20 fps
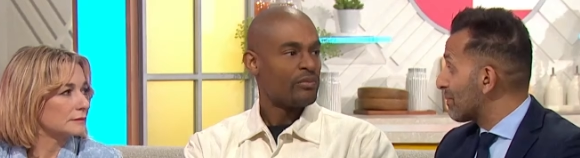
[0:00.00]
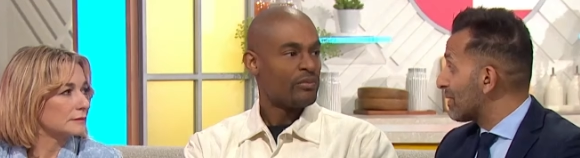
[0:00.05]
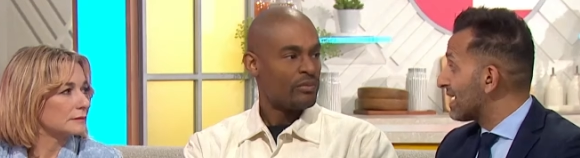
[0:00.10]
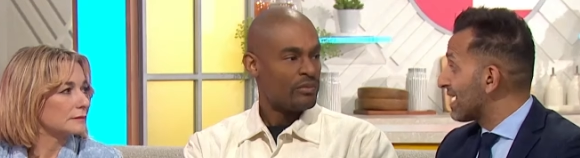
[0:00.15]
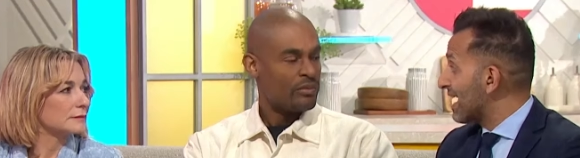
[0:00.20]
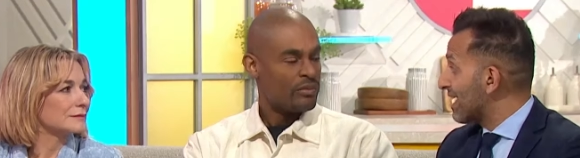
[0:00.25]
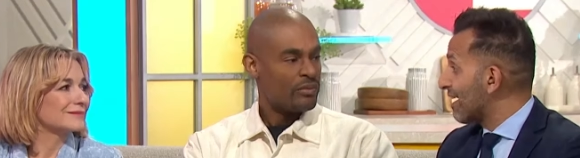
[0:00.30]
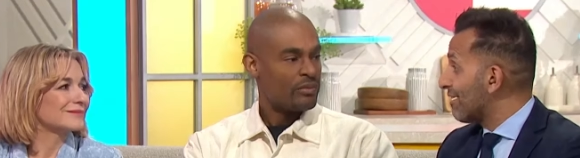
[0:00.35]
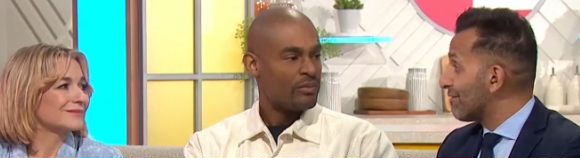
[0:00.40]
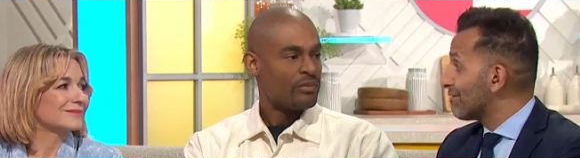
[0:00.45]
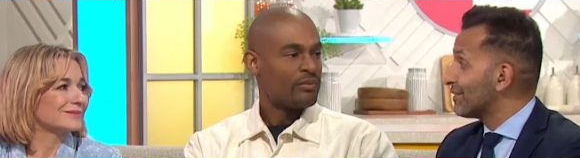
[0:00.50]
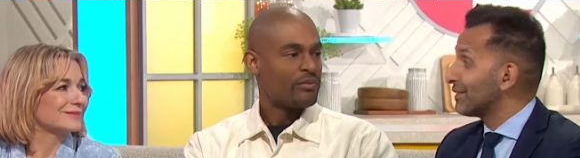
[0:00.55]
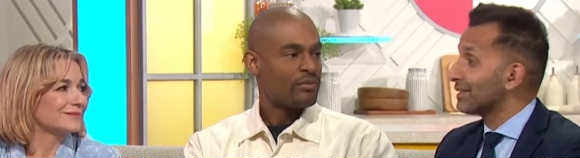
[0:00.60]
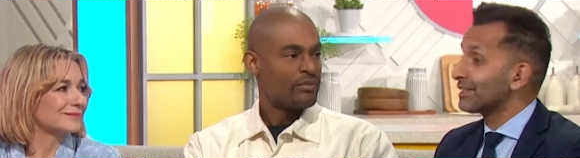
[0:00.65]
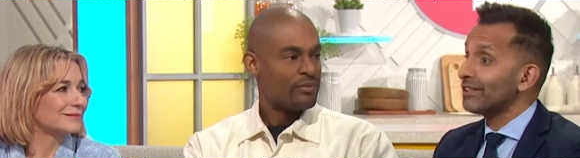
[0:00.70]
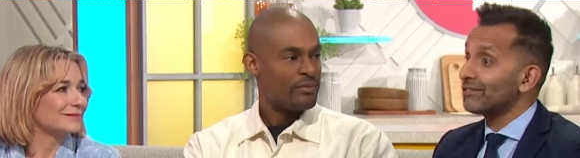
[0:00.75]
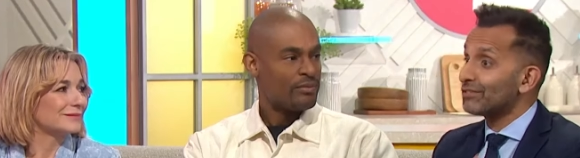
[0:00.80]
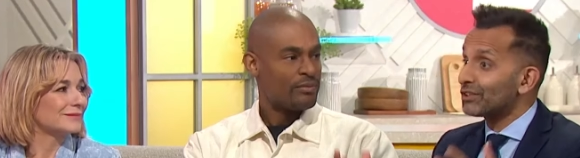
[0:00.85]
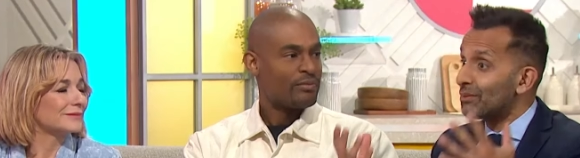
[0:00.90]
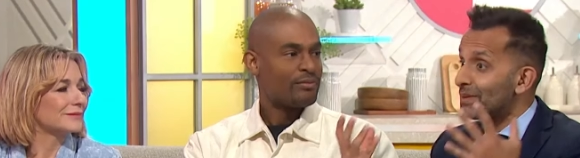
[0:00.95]
Speaker 1: we get our first
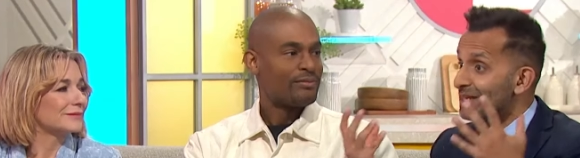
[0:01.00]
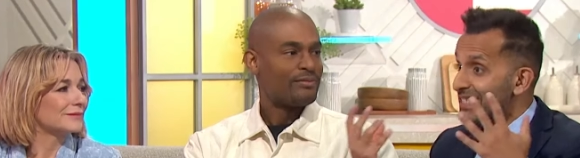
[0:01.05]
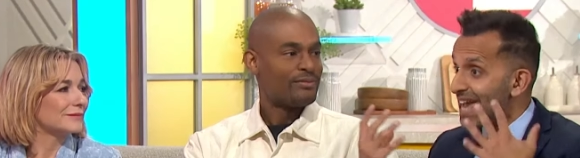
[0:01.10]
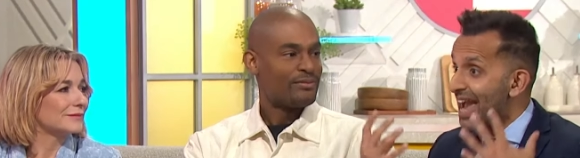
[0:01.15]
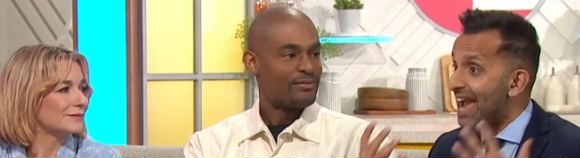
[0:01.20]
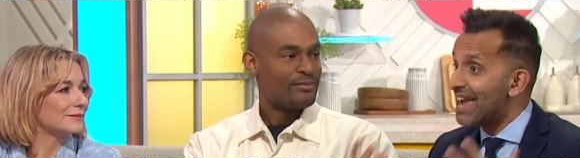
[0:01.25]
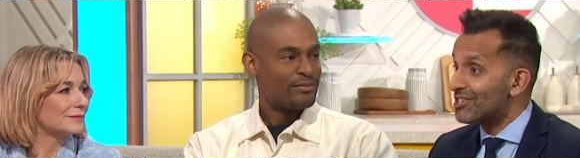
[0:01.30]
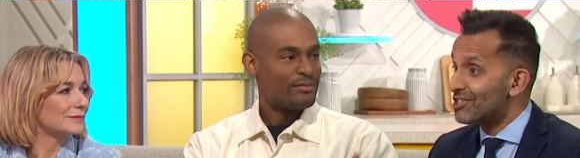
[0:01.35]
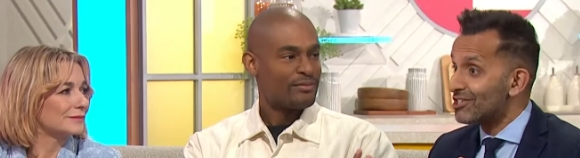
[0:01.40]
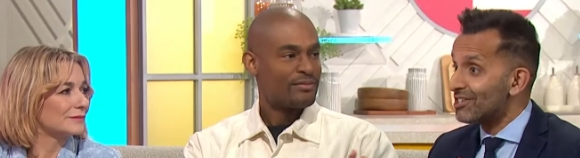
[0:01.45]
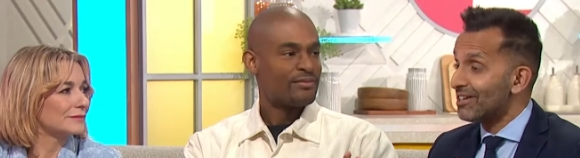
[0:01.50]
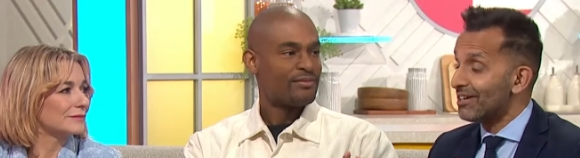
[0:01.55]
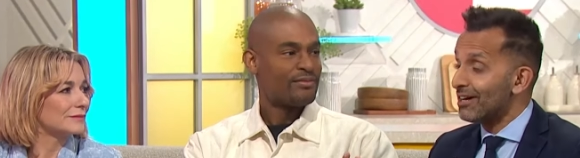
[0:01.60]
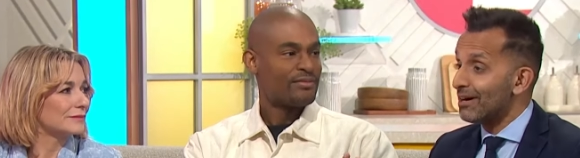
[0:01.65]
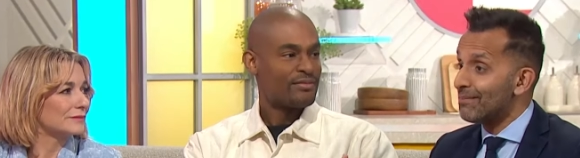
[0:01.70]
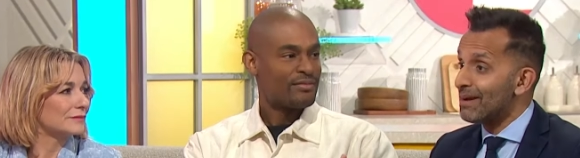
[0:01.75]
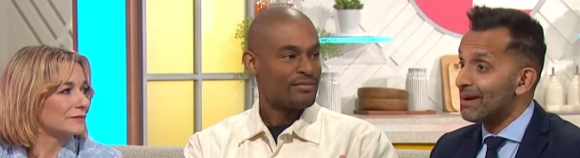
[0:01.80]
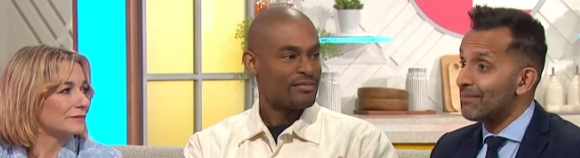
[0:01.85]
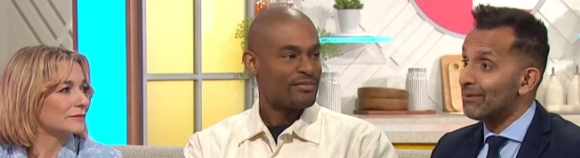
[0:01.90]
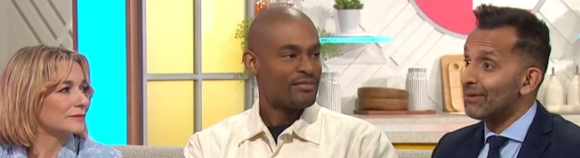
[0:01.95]
love, so it's etched in our
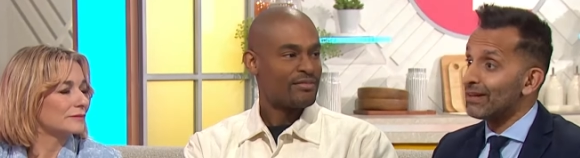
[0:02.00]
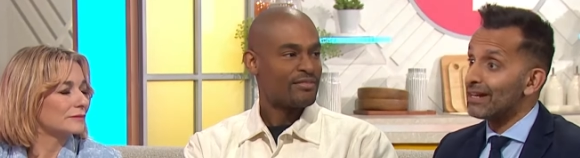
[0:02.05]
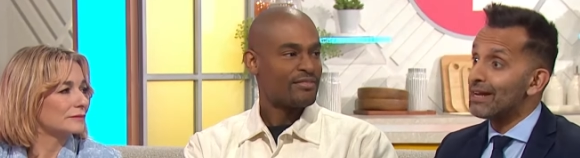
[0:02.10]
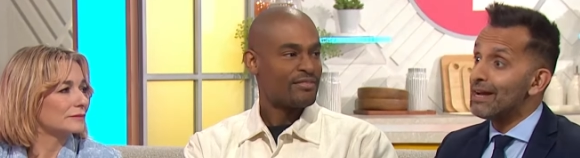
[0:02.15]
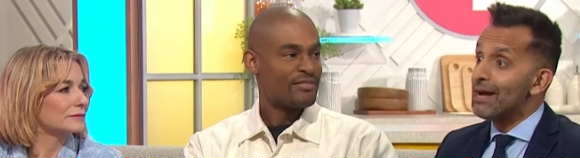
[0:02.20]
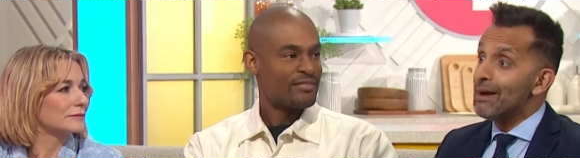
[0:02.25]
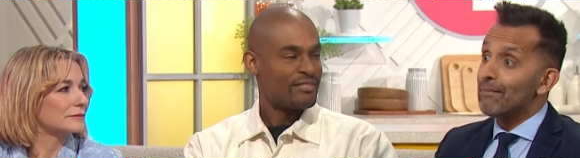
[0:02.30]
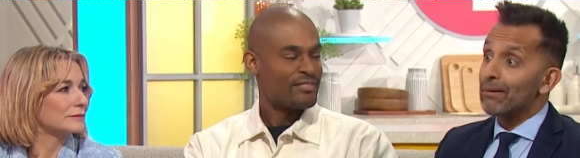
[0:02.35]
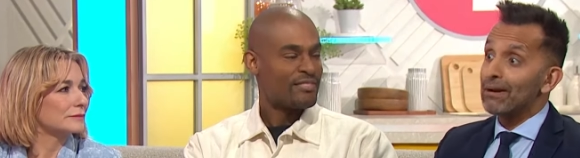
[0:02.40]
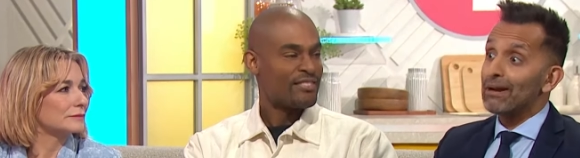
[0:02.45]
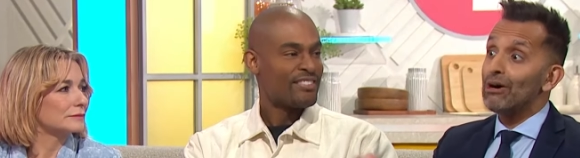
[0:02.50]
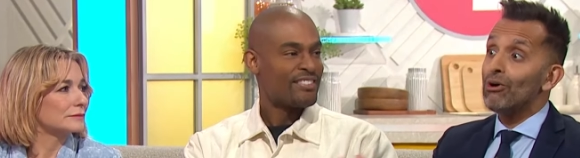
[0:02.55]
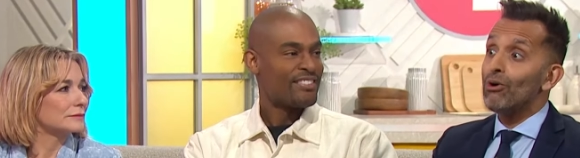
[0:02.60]
memory. But our